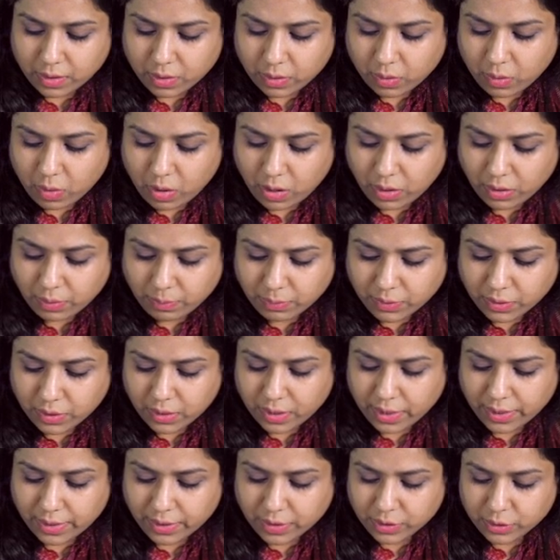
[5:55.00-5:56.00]
Columnar
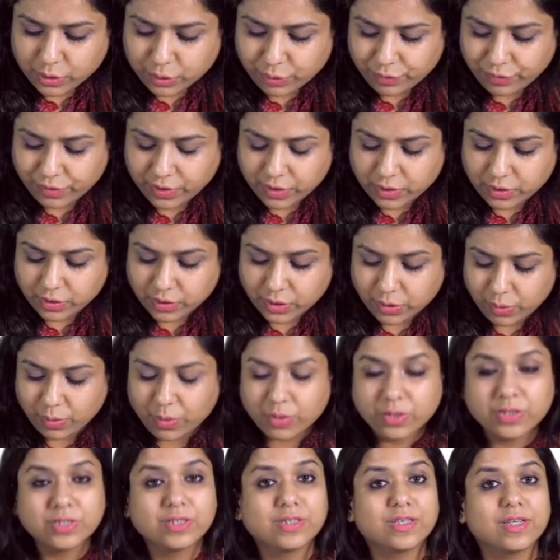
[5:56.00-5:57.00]
lined esophagus
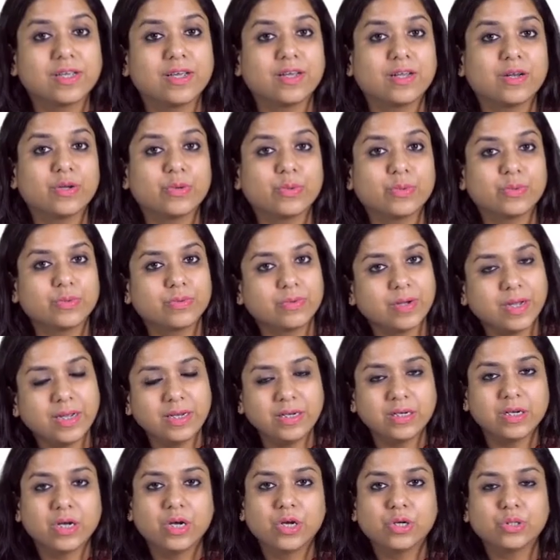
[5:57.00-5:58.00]
or CLO,
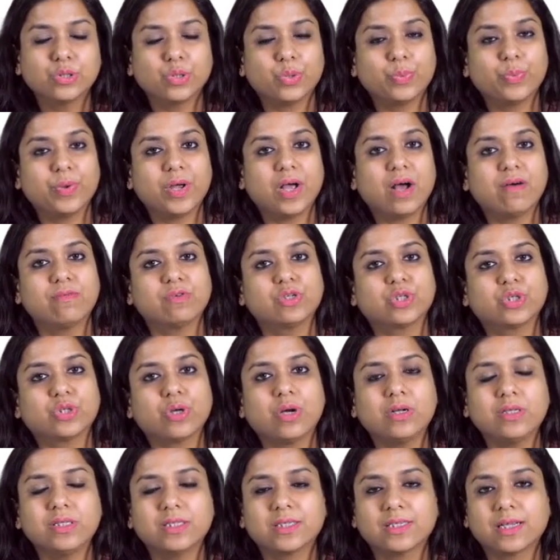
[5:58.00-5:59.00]
right? So we have a
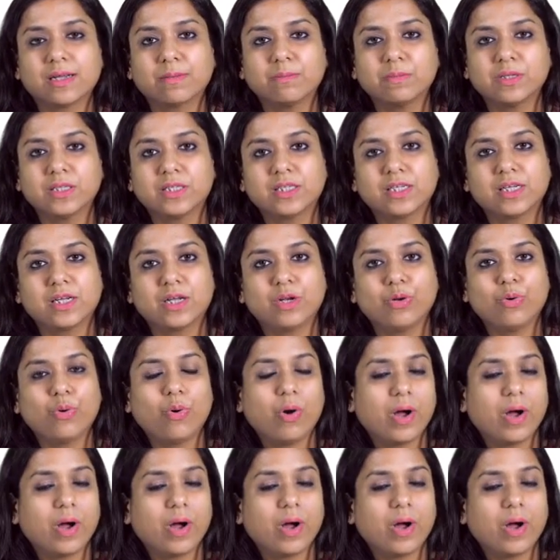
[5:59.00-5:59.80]
short segment CLO